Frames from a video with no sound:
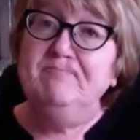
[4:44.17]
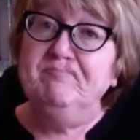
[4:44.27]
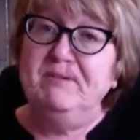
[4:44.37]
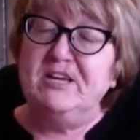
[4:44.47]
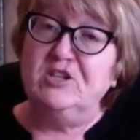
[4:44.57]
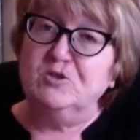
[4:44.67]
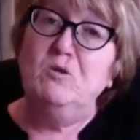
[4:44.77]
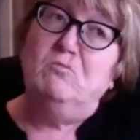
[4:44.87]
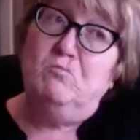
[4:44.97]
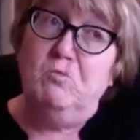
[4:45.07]
because
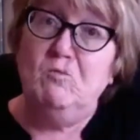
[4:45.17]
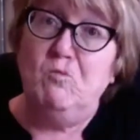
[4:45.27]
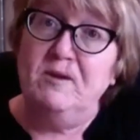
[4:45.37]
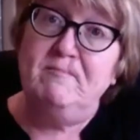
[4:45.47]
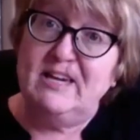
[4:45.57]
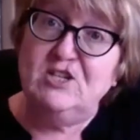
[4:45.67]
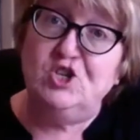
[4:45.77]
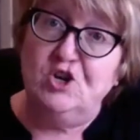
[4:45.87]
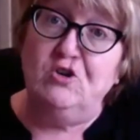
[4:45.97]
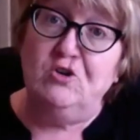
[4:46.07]
we want to make
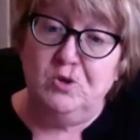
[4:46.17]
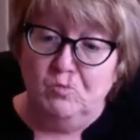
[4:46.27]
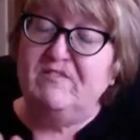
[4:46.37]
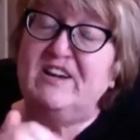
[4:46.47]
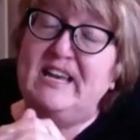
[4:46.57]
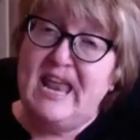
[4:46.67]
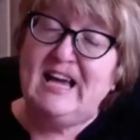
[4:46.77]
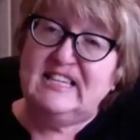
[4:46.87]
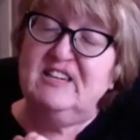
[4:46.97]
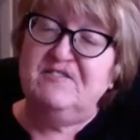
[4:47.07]
sure that we've
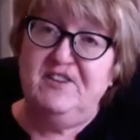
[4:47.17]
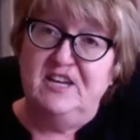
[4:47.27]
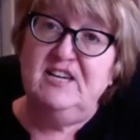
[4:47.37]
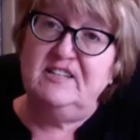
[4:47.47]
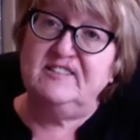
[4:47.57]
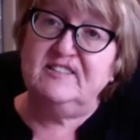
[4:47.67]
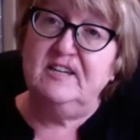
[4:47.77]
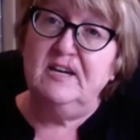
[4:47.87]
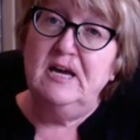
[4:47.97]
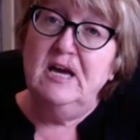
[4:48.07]
connected first.
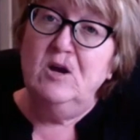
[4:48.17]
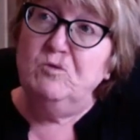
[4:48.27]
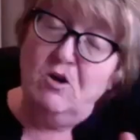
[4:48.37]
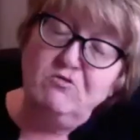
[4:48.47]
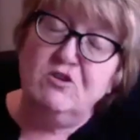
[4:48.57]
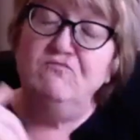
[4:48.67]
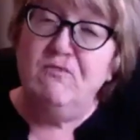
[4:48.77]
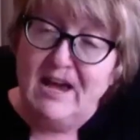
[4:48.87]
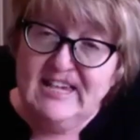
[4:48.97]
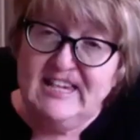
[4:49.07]
We don't go
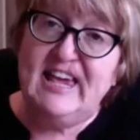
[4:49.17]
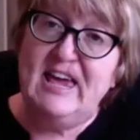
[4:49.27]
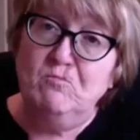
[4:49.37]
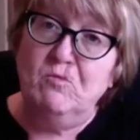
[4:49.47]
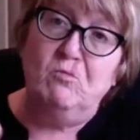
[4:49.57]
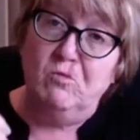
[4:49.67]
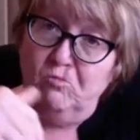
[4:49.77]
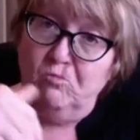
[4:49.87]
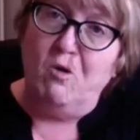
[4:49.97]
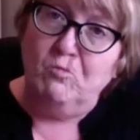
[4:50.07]
right in with
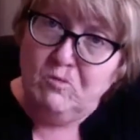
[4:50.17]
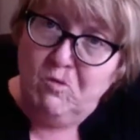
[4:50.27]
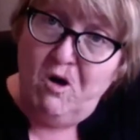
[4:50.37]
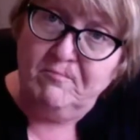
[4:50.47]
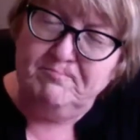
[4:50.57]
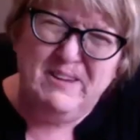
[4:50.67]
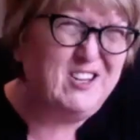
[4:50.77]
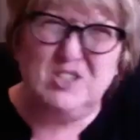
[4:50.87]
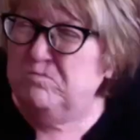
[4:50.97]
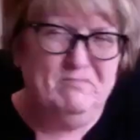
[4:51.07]
what we want,
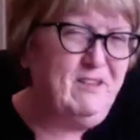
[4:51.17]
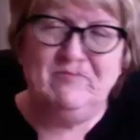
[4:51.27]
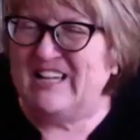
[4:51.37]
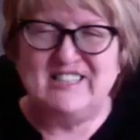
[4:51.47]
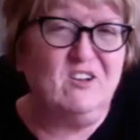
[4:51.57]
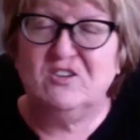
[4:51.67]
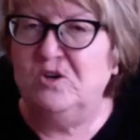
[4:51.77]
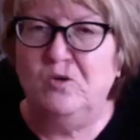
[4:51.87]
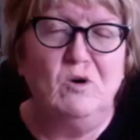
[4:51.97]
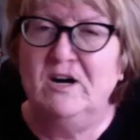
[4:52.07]
because that's not going
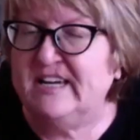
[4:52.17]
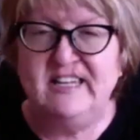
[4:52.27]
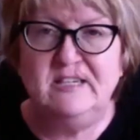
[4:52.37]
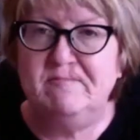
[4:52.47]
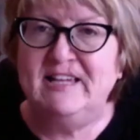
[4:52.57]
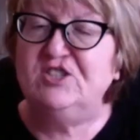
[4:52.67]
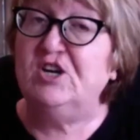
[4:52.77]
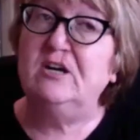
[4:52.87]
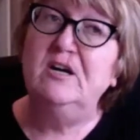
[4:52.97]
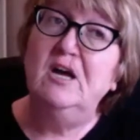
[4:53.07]
to work in dementia.
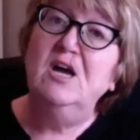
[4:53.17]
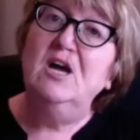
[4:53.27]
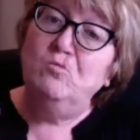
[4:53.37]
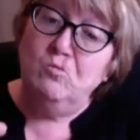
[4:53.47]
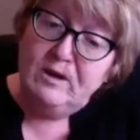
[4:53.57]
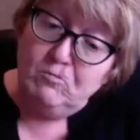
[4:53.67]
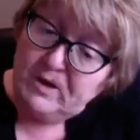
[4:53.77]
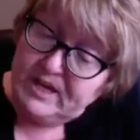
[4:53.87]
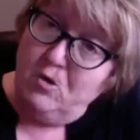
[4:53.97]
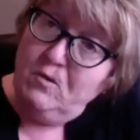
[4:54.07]
We
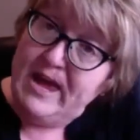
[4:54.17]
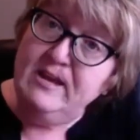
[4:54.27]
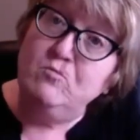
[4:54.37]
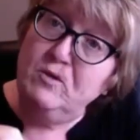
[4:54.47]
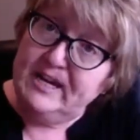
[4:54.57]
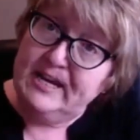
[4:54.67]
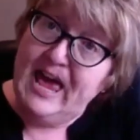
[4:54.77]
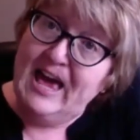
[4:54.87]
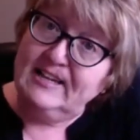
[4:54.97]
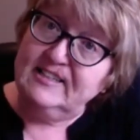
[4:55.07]
go in, we
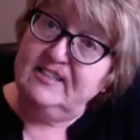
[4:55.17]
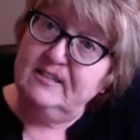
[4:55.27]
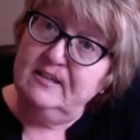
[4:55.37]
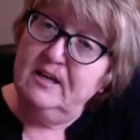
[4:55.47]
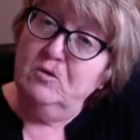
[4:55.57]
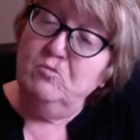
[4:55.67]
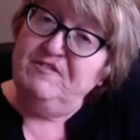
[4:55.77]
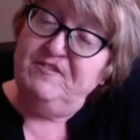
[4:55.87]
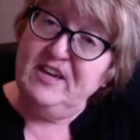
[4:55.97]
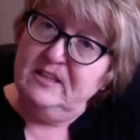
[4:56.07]
connect, we
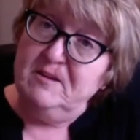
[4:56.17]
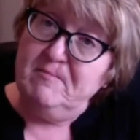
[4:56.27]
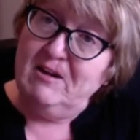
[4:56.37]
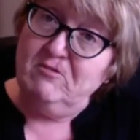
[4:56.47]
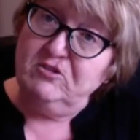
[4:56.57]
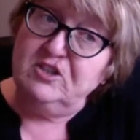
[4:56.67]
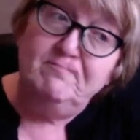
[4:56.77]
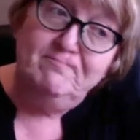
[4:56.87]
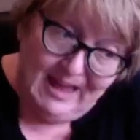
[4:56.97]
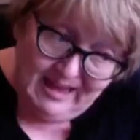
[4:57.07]
feel them out,
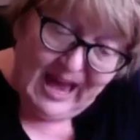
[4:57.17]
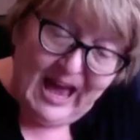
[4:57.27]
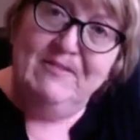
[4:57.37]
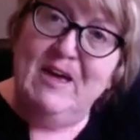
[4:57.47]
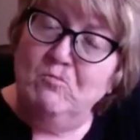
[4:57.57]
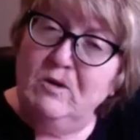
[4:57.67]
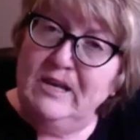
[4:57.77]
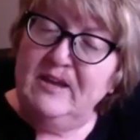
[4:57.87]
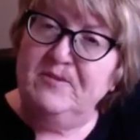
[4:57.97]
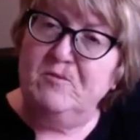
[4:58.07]
and then we
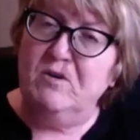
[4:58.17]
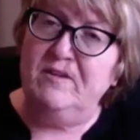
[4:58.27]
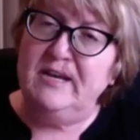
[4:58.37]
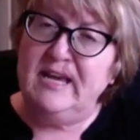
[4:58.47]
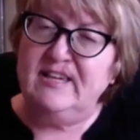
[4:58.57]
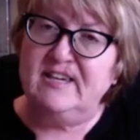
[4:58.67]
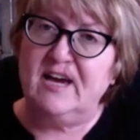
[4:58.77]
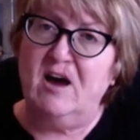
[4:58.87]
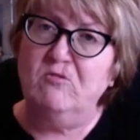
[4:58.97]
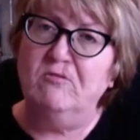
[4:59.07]
leave them where they need to
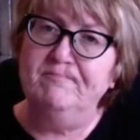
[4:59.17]
go.